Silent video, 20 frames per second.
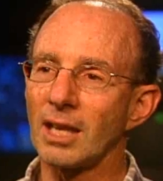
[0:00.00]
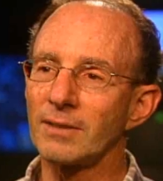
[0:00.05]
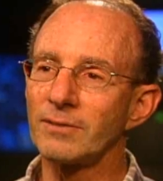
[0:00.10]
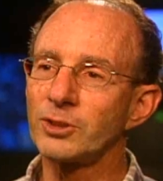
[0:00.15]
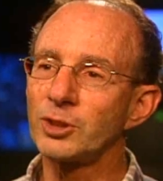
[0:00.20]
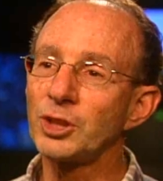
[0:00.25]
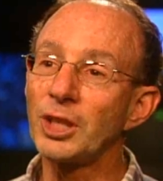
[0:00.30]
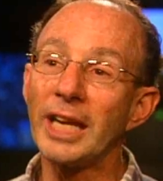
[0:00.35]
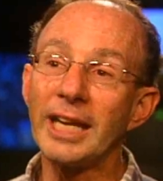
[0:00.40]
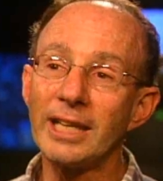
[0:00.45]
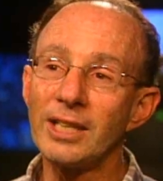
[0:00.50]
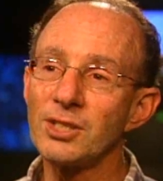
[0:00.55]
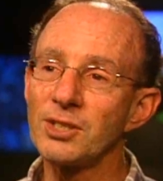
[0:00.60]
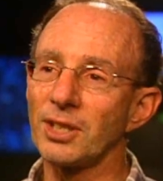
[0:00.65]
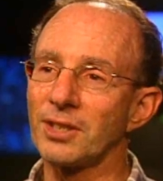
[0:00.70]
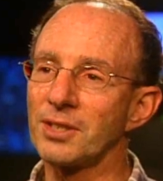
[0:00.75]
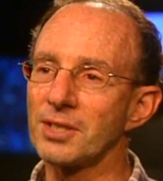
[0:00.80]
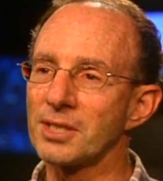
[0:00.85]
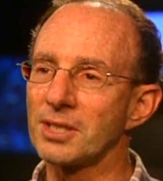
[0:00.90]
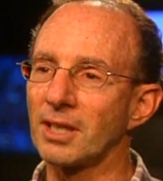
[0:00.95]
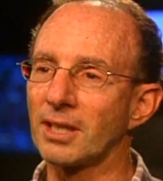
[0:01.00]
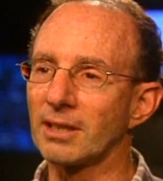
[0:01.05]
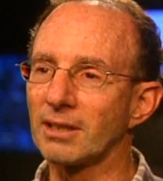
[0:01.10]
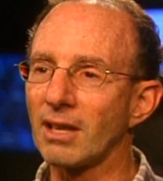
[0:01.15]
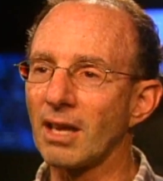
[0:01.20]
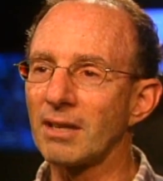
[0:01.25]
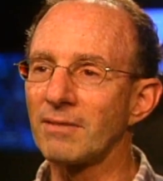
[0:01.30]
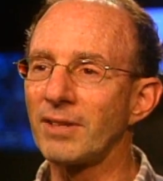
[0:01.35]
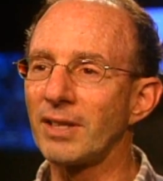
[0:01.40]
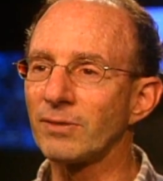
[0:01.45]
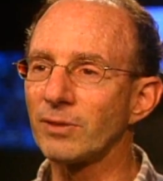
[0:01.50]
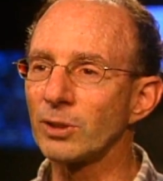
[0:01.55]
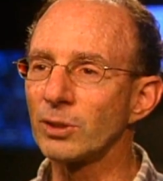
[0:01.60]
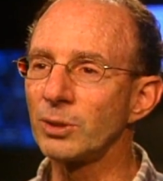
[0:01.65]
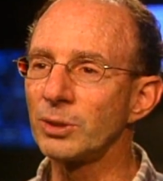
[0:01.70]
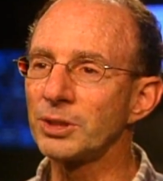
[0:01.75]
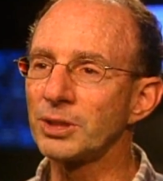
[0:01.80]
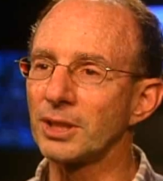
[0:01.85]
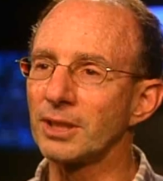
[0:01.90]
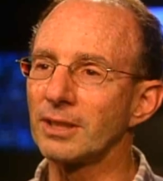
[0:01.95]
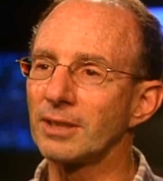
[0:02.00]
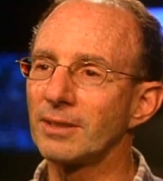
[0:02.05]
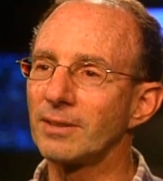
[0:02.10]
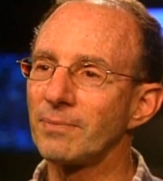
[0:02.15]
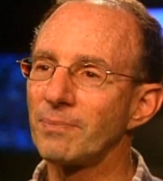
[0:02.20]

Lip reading: of change on the sun, a lot of evolution.